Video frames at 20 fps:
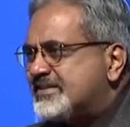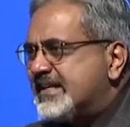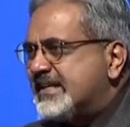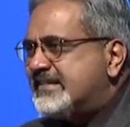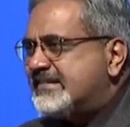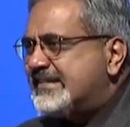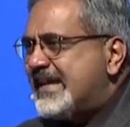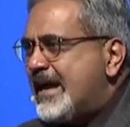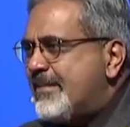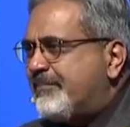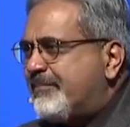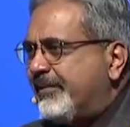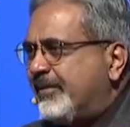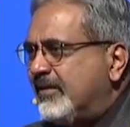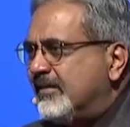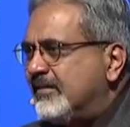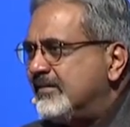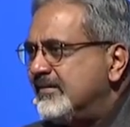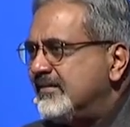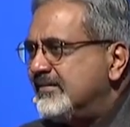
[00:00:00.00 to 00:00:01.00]

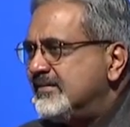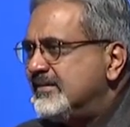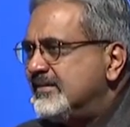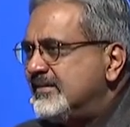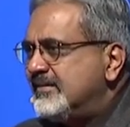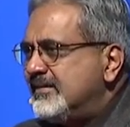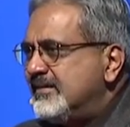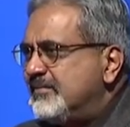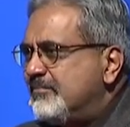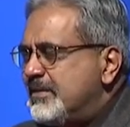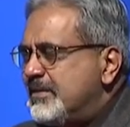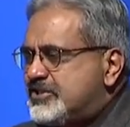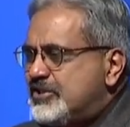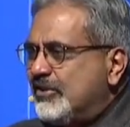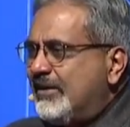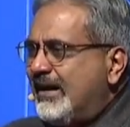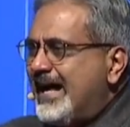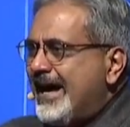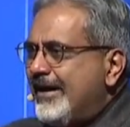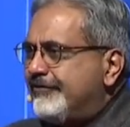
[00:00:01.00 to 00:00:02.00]
example, but you
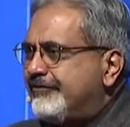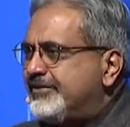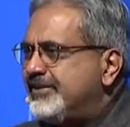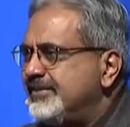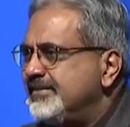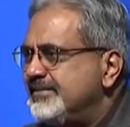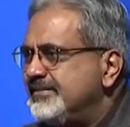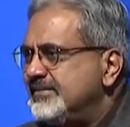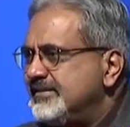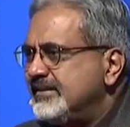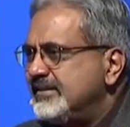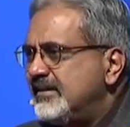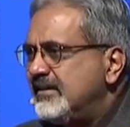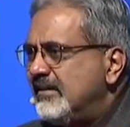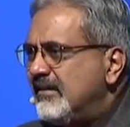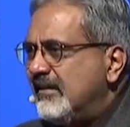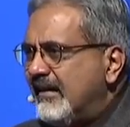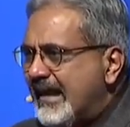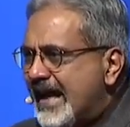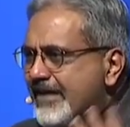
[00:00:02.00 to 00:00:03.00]
laughed.
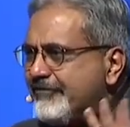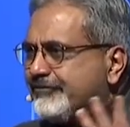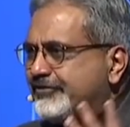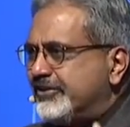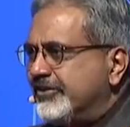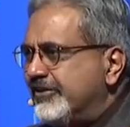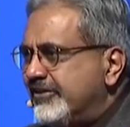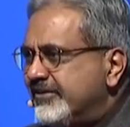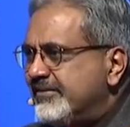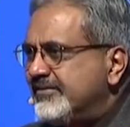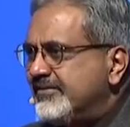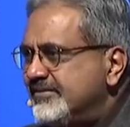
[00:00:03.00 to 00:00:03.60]
Laughter.